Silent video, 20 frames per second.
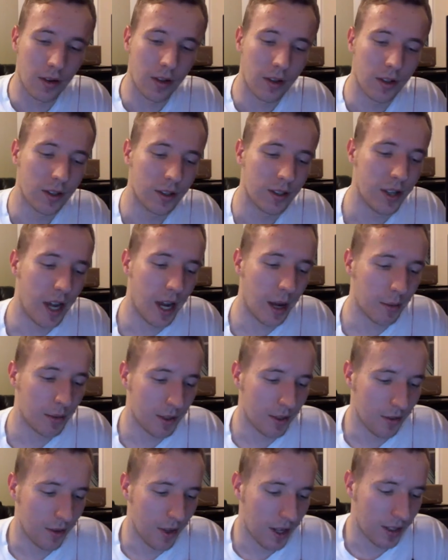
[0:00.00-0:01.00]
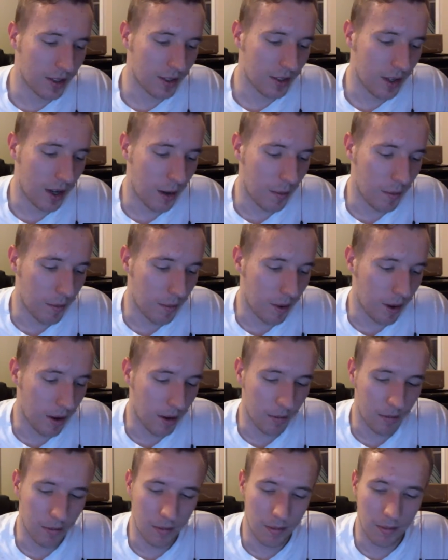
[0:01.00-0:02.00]
looked at his snaps, so that's
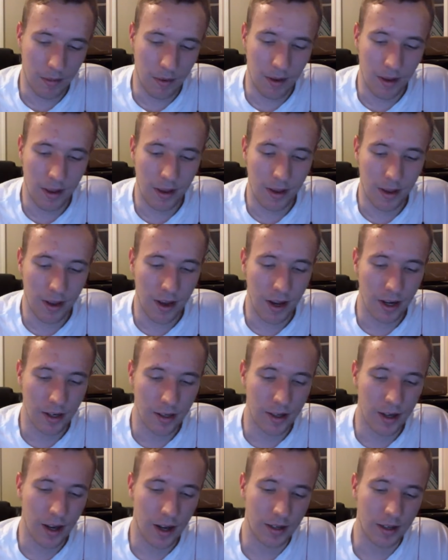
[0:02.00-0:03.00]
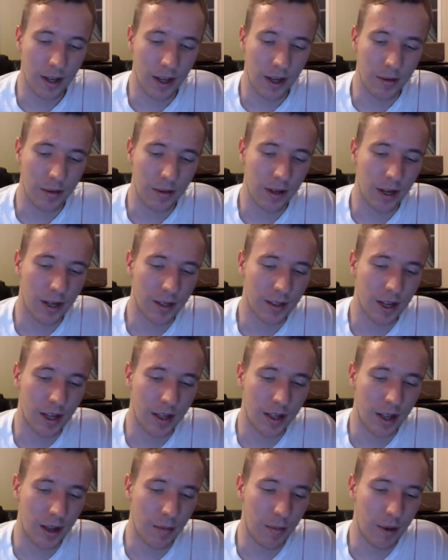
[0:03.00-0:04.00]
I take
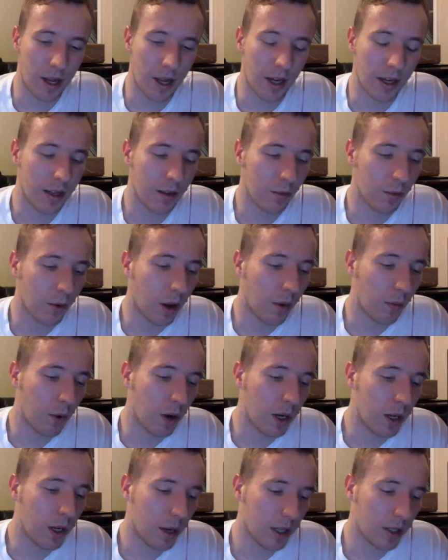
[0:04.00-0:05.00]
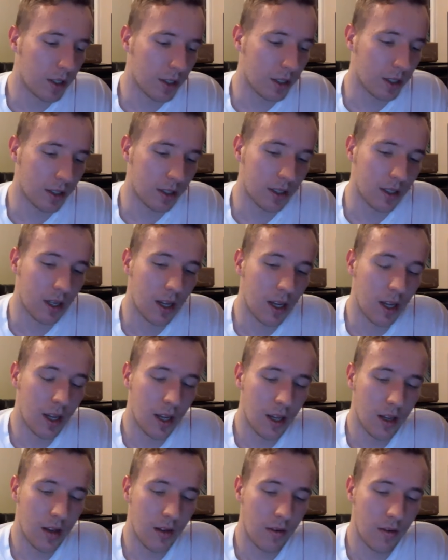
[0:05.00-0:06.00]
that back. Running backs
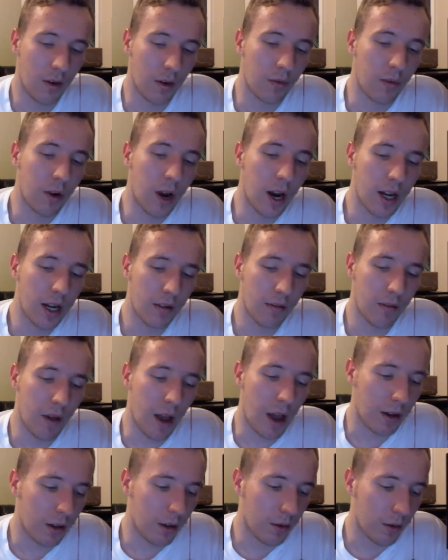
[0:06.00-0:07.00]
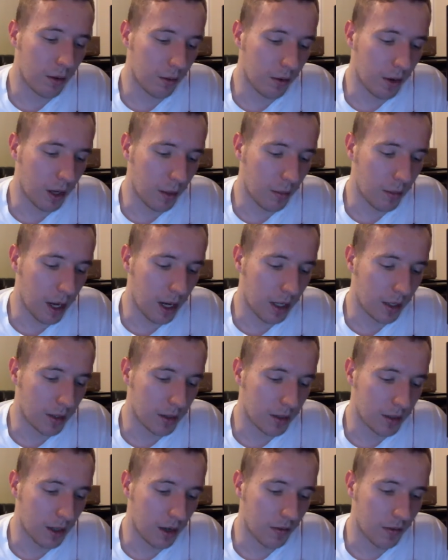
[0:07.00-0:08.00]
finding value at running back
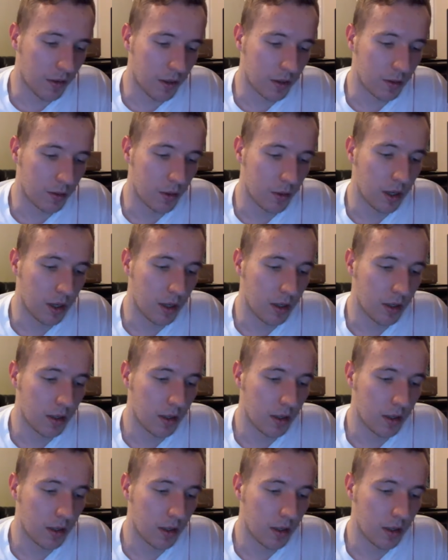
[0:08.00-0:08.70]
is tough this week.